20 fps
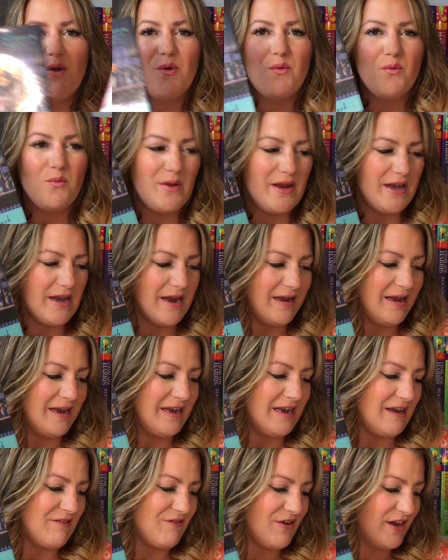
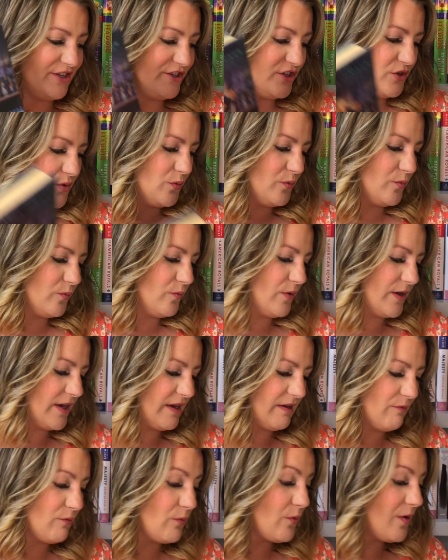and if I do want
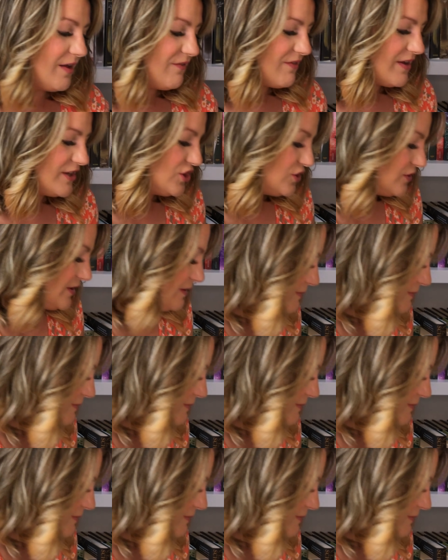to eventually